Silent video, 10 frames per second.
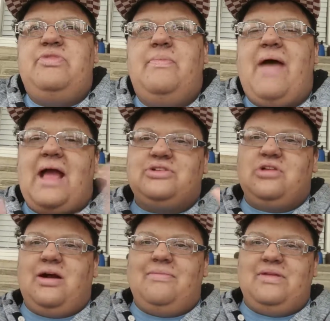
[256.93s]
The
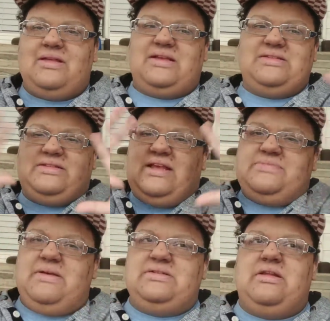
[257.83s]
backdrop, because it
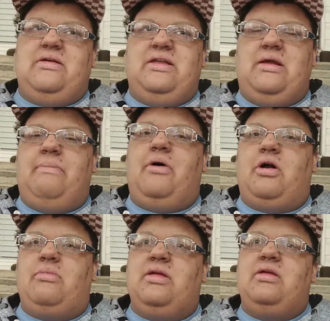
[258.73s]
takes place in an
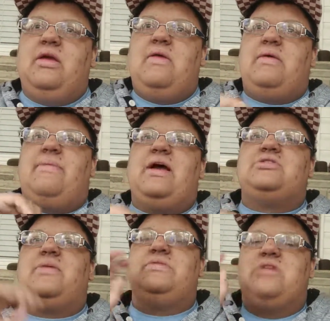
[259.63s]
apartment, the
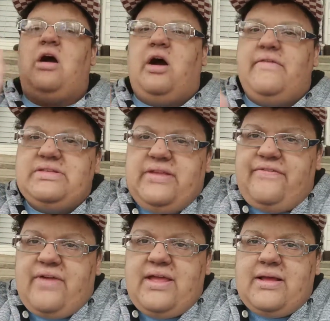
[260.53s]
backdrop is obviously
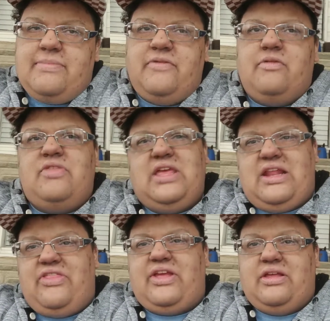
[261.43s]
fake, but for
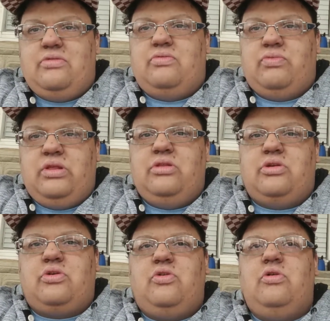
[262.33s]
then I think it really
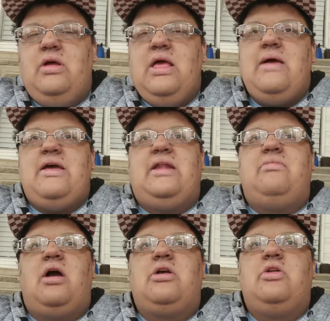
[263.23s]
looked cool. And
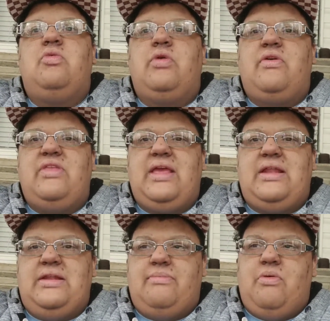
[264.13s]
I'm not going to ruin the
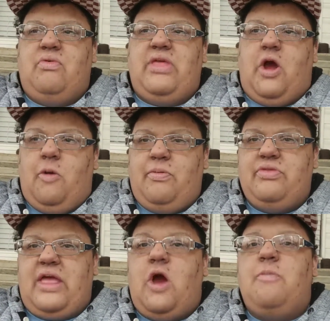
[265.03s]
ending, but when they
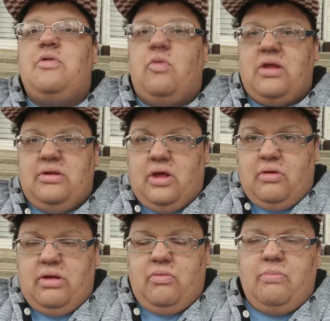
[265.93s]
open a
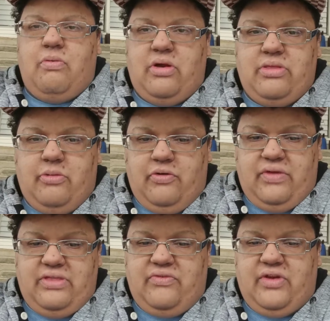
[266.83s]
window at one point in the
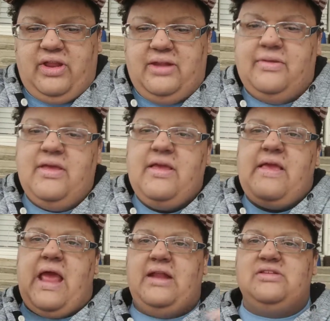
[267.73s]
movie, at the very end,
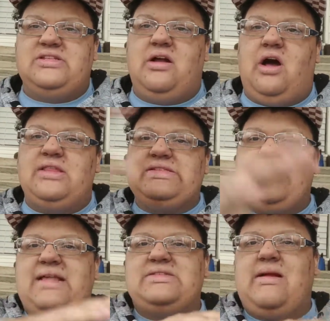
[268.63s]
and you see all
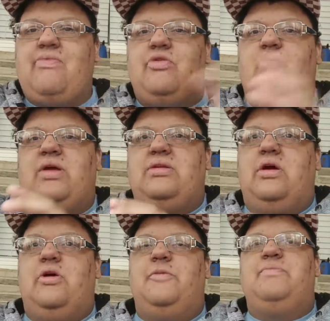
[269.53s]
these lights come through the
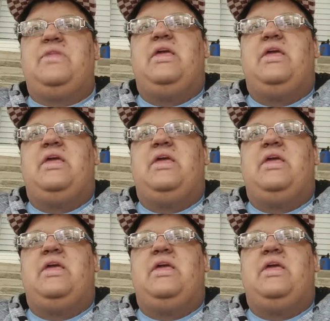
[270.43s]
window,